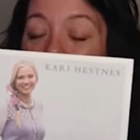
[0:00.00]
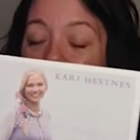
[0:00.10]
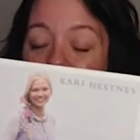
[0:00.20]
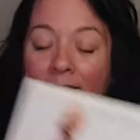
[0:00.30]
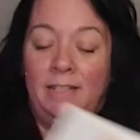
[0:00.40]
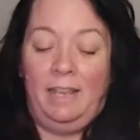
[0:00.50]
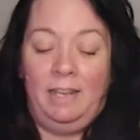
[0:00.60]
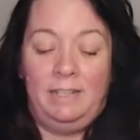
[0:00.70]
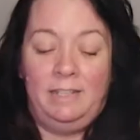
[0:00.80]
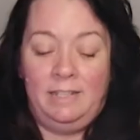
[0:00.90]
gotta say,
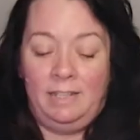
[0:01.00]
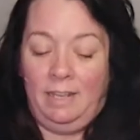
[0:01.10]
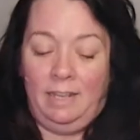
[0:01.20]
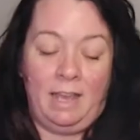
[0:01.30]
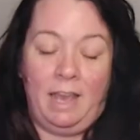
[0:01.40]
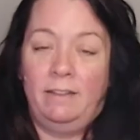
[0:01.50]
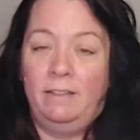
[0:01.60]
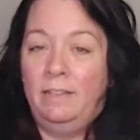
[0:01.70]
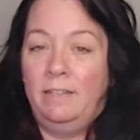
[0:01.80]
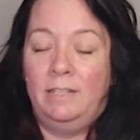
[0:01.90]
it's
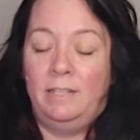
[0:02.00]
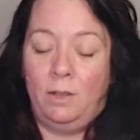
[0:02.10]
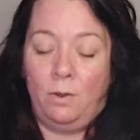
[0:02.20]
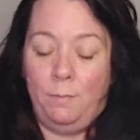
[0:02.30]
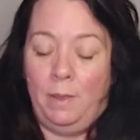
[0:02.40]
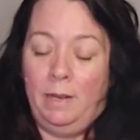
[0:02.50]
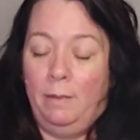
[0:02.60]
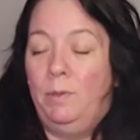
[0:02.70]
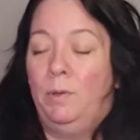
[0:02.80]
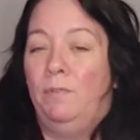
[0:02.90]
so many
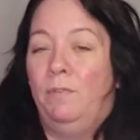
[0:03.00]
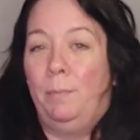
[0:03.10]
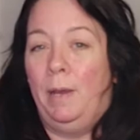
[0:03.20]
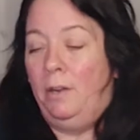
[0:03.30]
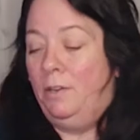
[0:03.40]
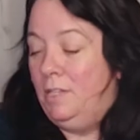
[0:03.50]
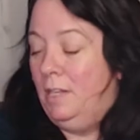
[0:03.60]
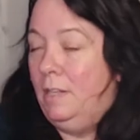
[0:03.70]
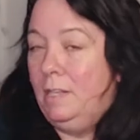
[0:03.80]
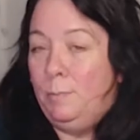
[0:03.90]
beautiful patterns
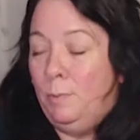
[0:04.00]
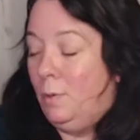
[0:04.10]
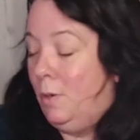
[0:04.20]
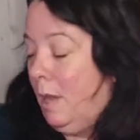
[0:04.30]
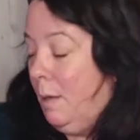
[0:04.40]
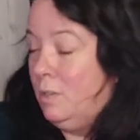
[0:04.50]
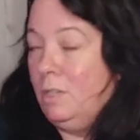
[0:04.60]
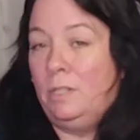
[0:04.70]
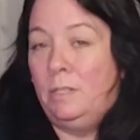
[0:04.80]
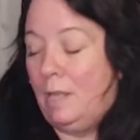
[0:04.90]
in this book. I'm
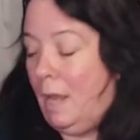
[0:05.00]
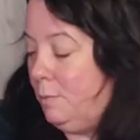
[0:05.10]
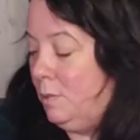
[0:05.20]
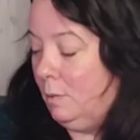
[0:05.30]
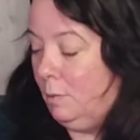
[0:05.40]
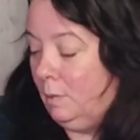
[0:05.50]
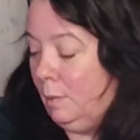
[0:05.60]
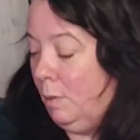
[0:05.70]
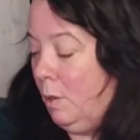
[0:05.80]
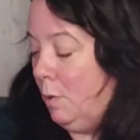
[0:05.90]
just absolutely
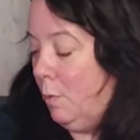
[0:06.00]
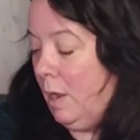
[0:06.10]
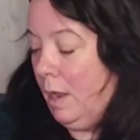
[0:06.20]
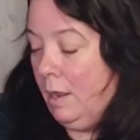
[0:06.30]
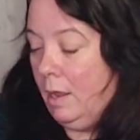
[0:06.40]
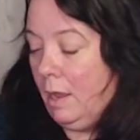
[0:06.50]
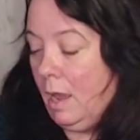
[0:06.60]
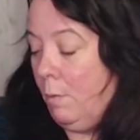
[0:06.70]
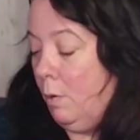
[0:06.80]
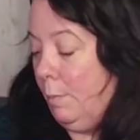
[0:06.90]
blown away.
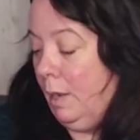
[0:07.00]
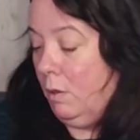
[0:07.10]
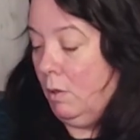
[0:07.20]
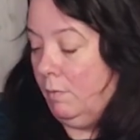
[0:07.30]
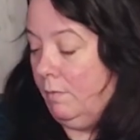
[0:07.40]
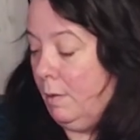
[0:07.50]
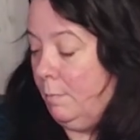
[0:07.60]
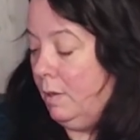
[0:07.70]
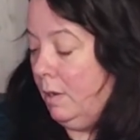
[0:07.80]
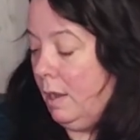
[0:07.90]
I want to make all of them.
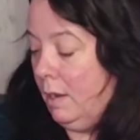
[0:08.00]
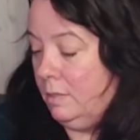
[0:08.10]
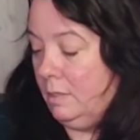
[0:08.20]
How